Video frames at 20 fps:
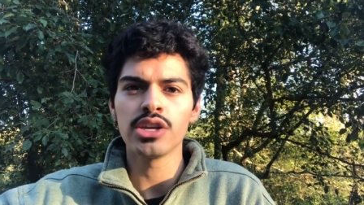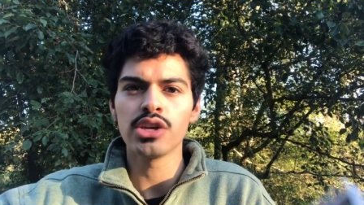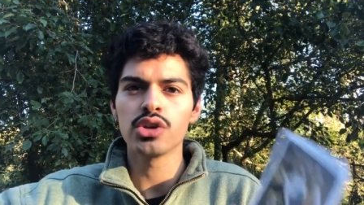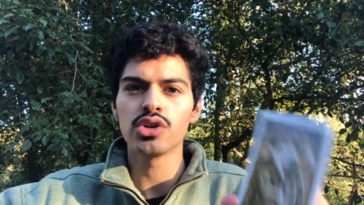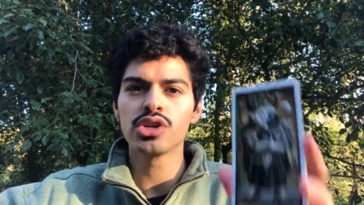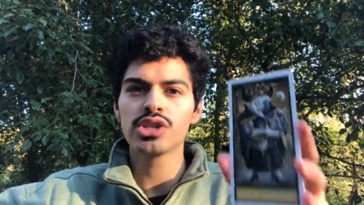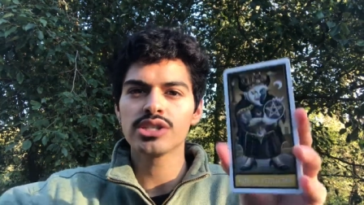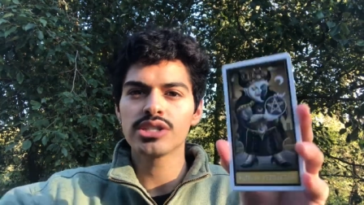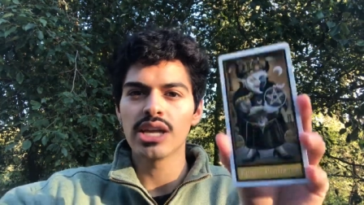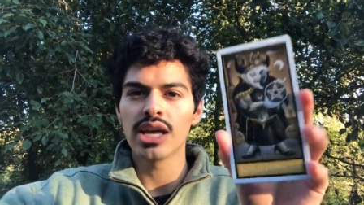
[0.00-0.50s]
You're
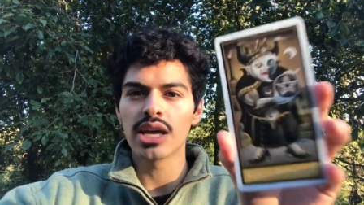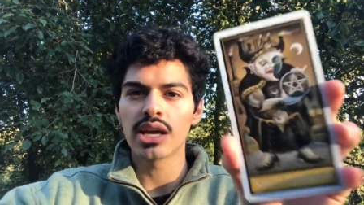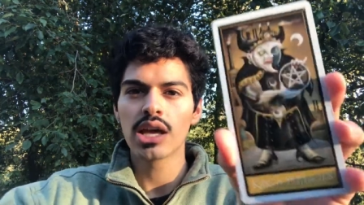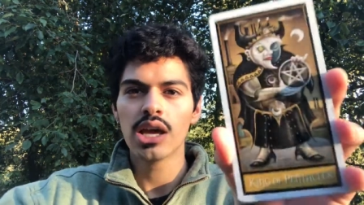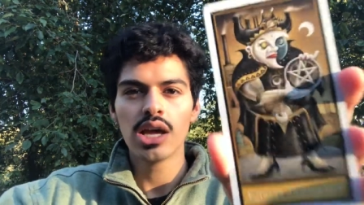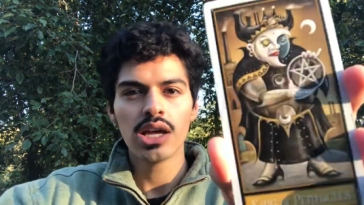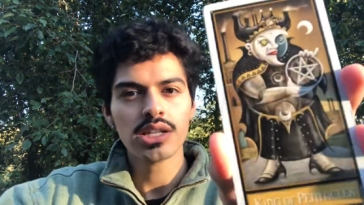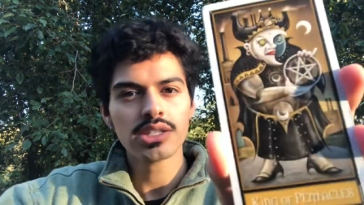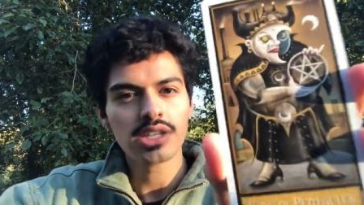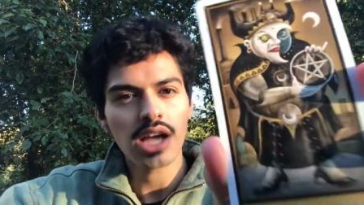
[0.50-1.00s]
just like
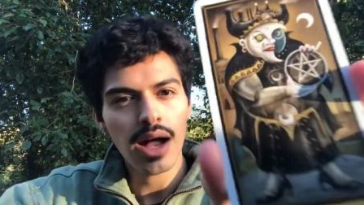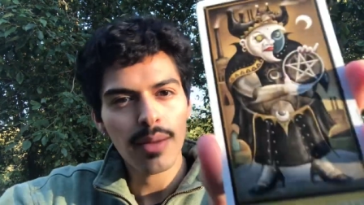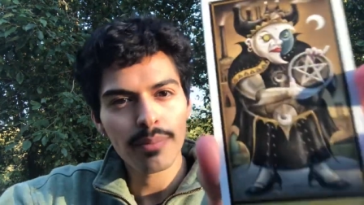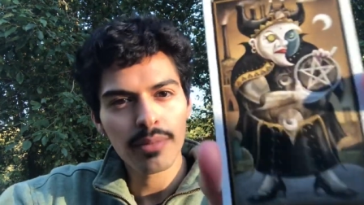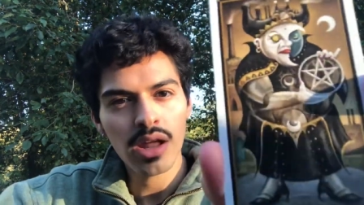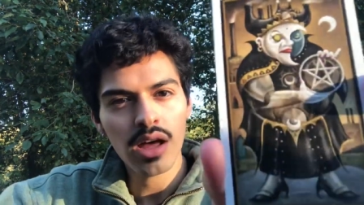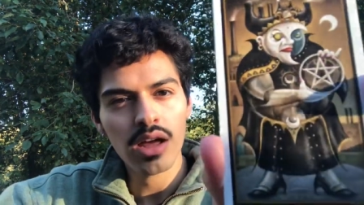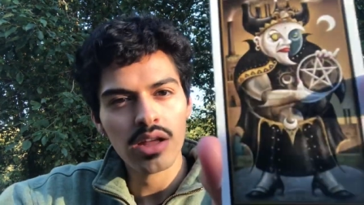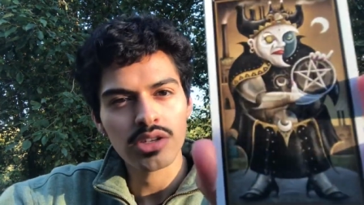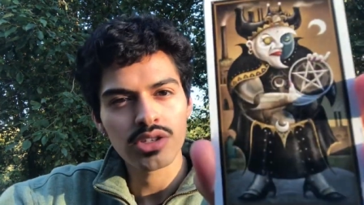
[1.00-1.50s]
top
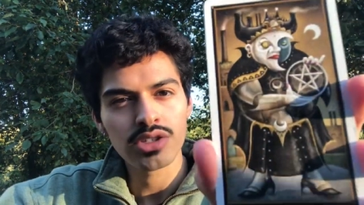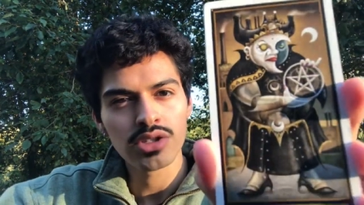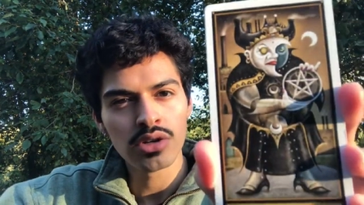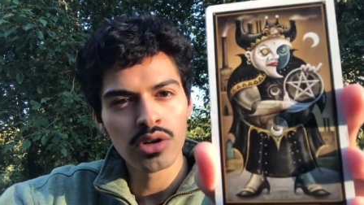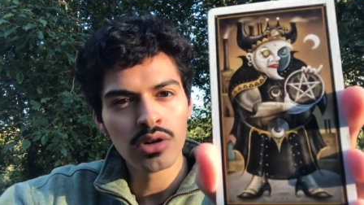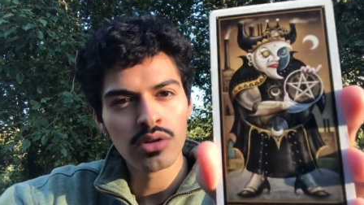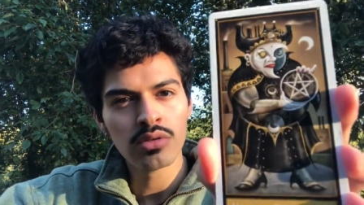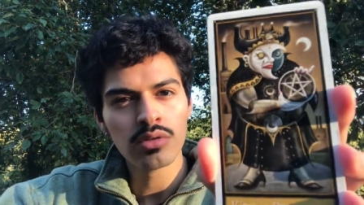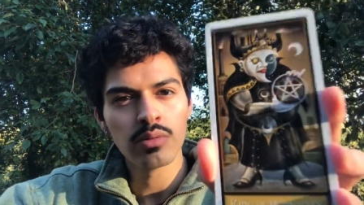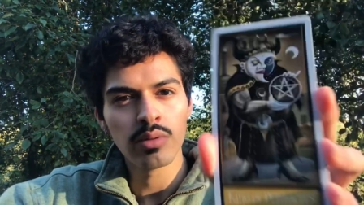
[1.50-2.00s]
notch, you
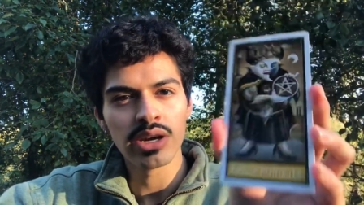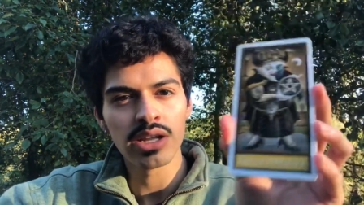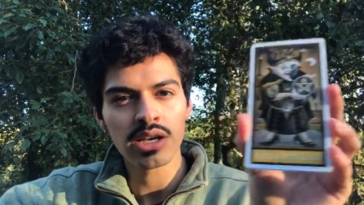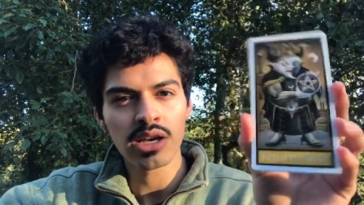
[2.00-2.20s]
know, when